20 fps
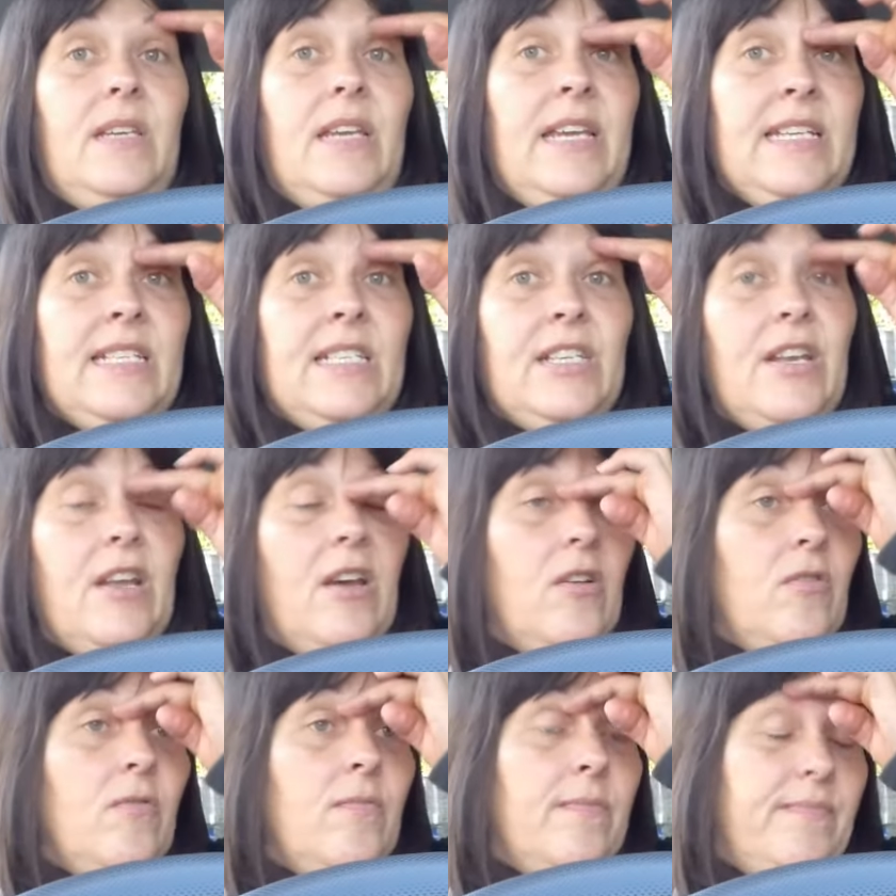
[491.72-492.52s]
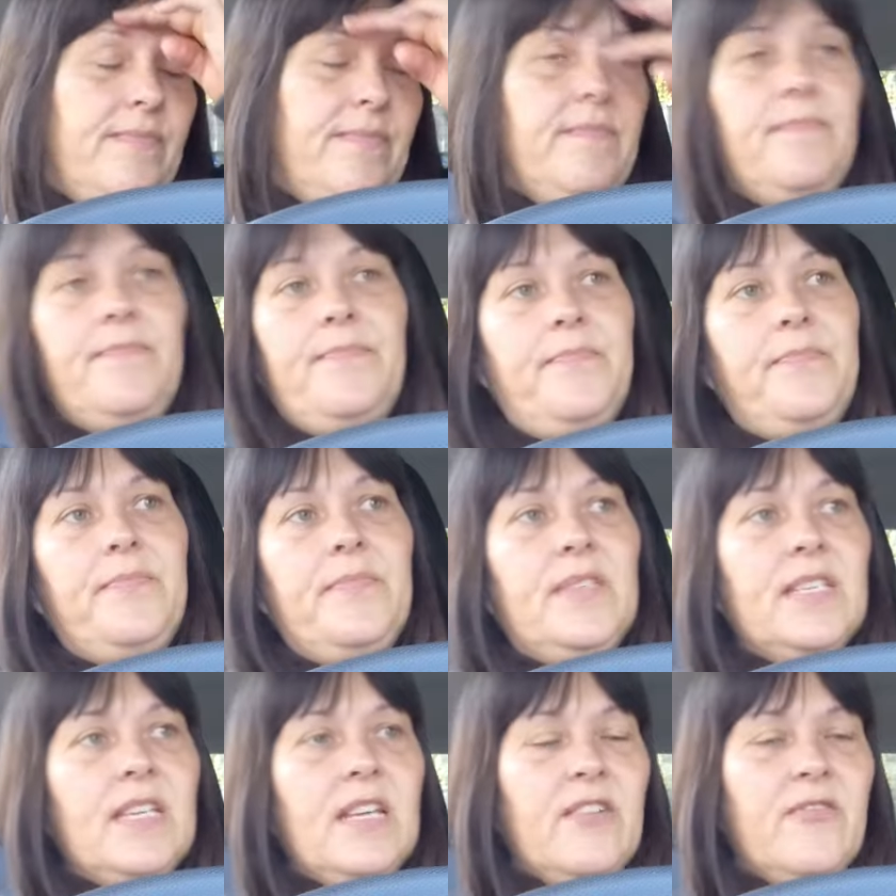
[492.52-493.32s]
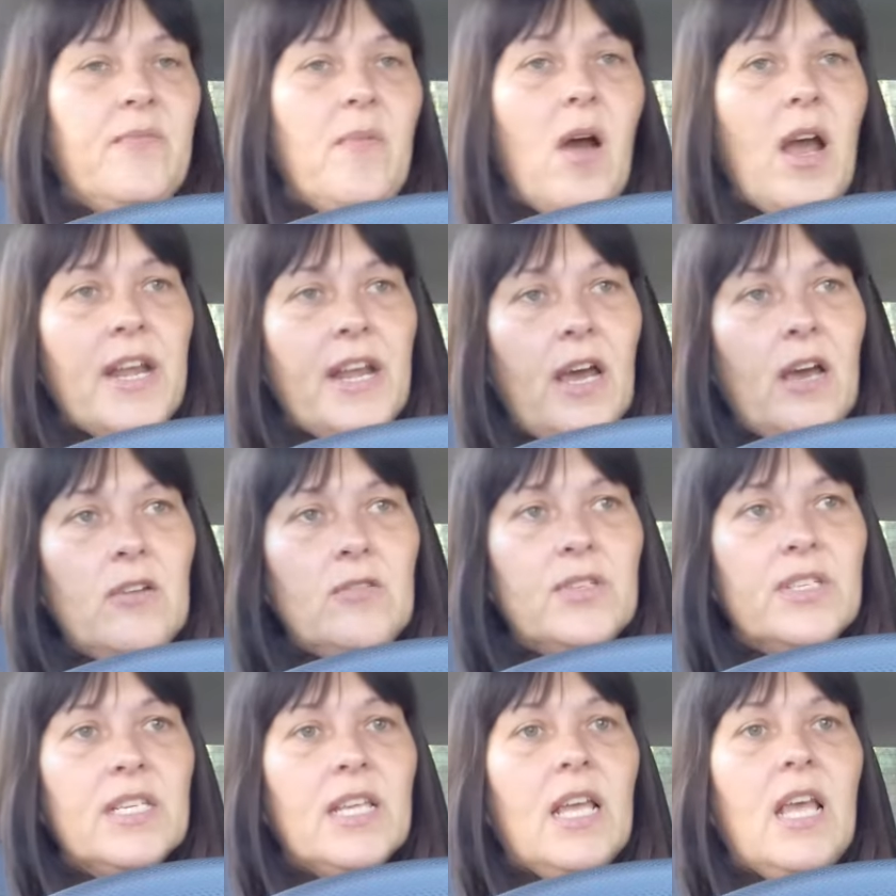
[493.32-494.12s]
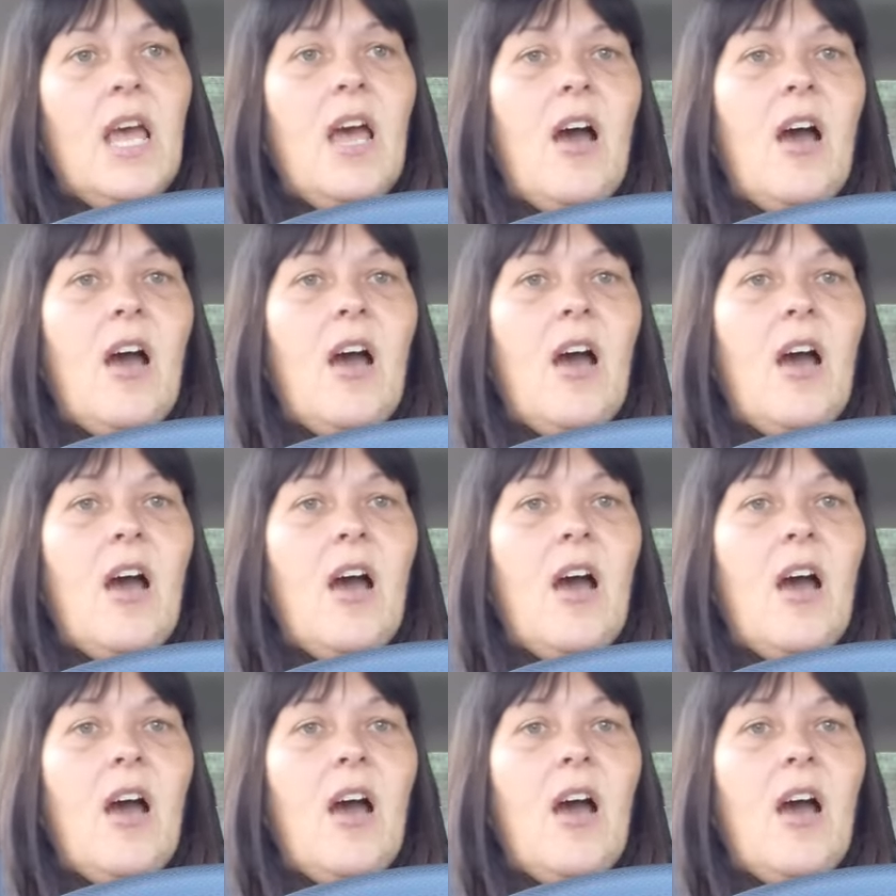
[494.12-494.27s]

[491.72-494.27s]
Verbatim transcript: It's no skin of my nose.